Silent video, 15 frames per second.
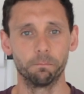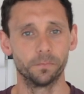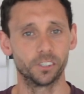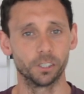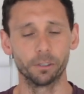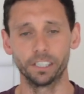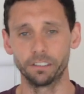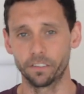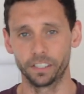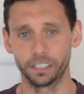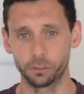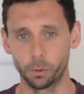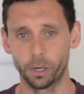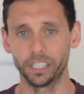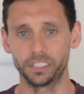So I didn't
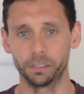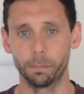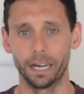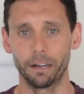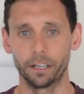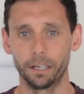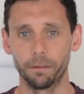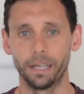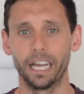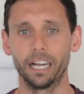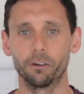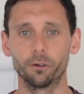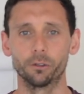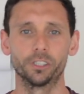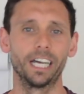think twice about it,
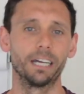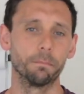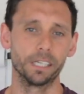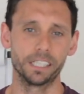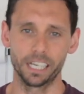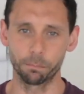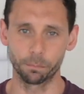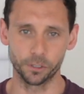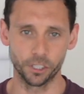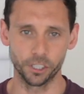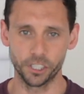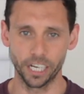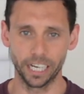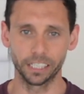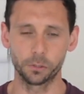and I also had my temperature
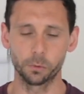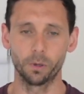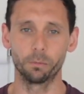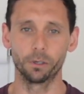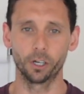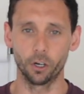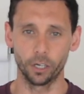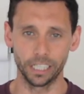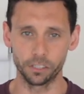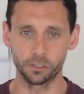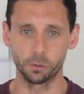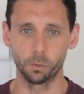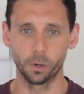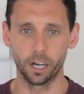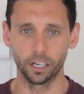checked when I got
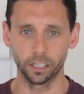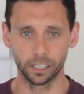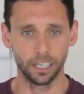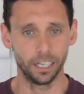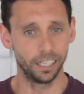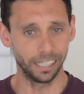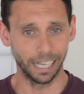into work.